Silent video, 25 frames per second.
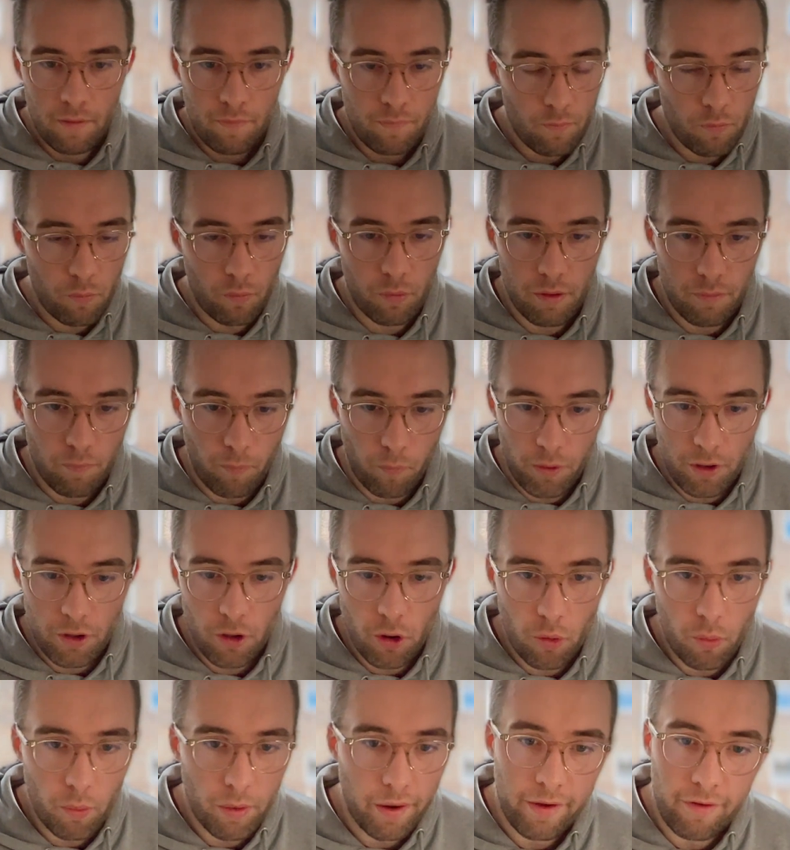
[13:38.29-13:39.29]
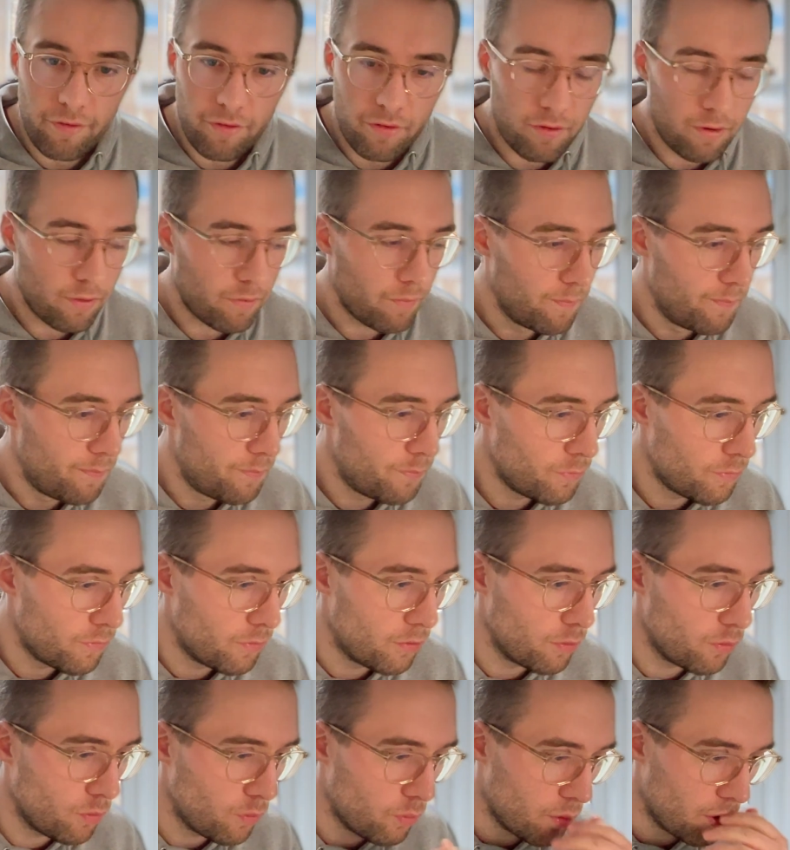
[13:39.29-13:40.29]
we know ways
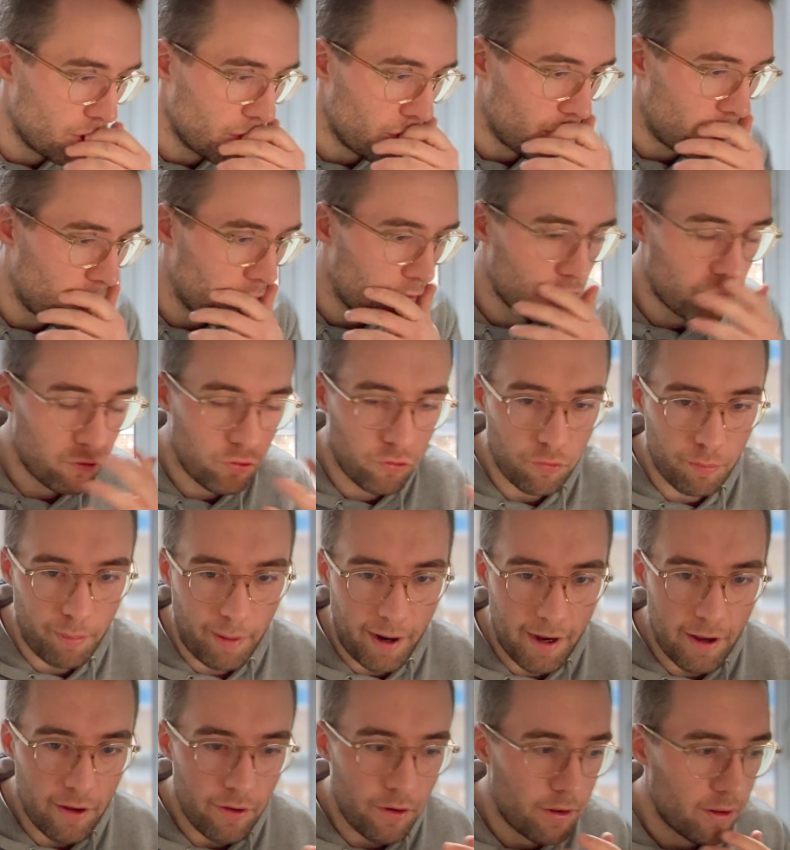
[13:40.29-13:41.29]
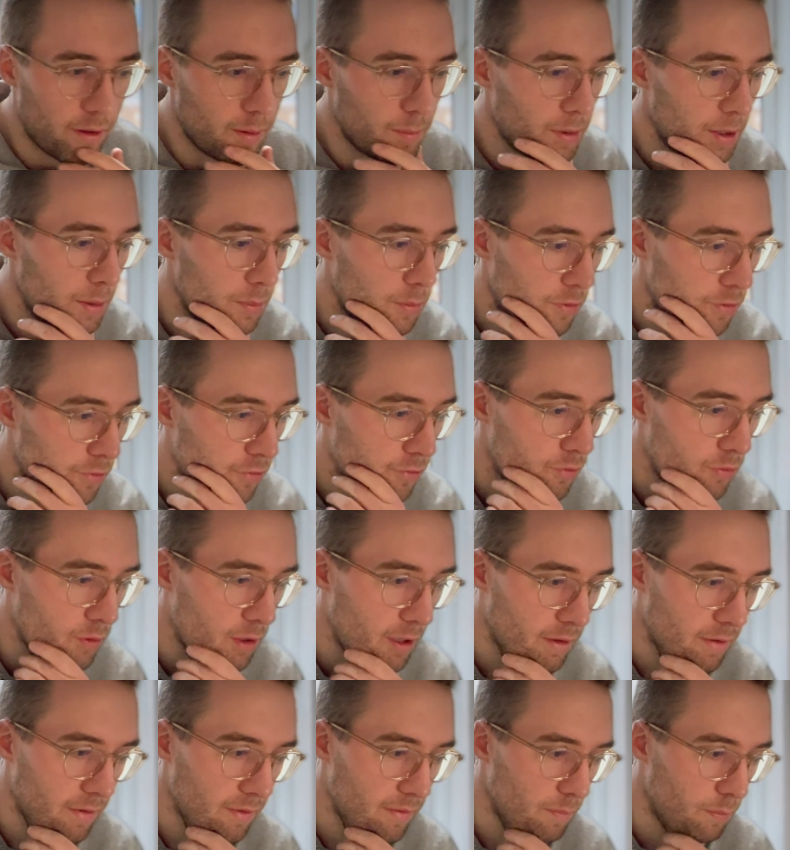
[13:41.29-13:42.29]
to want to spy on other people to get
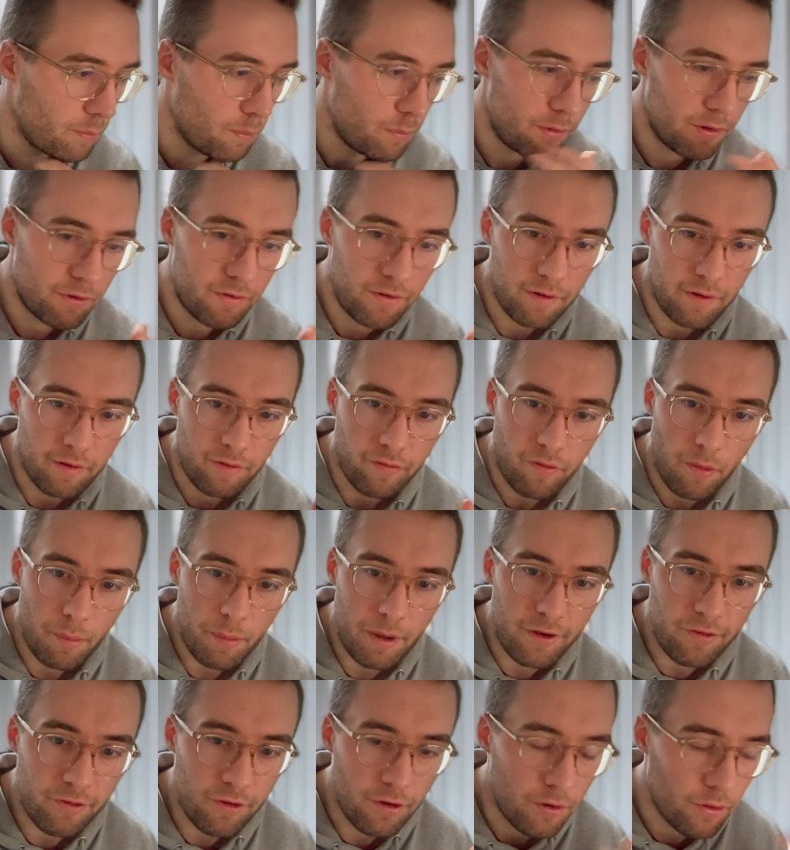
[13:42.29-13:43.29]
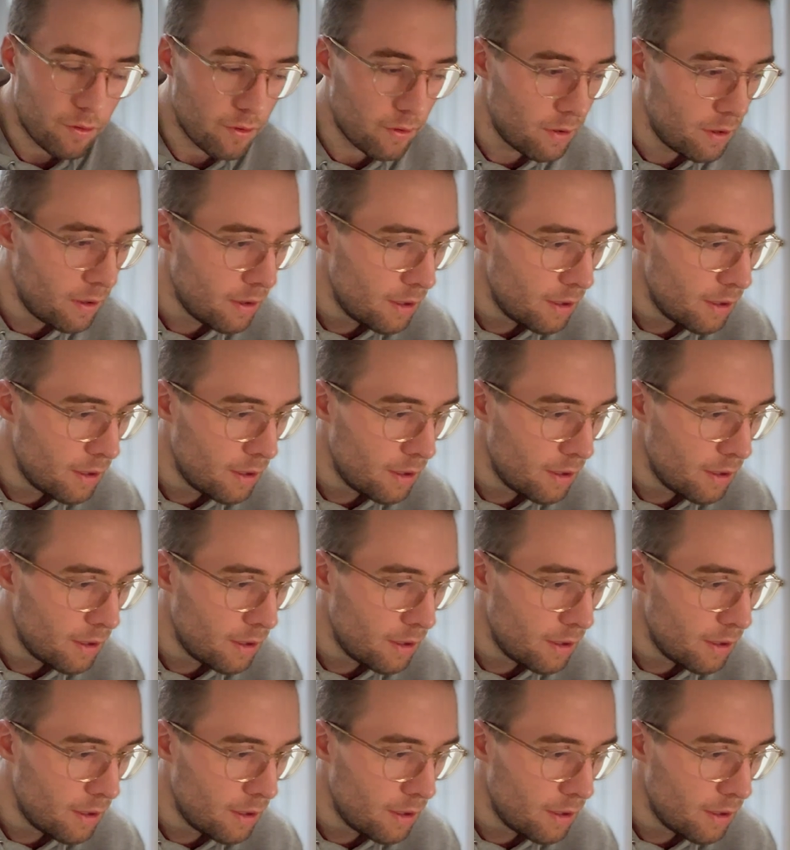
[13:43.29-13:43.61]
business information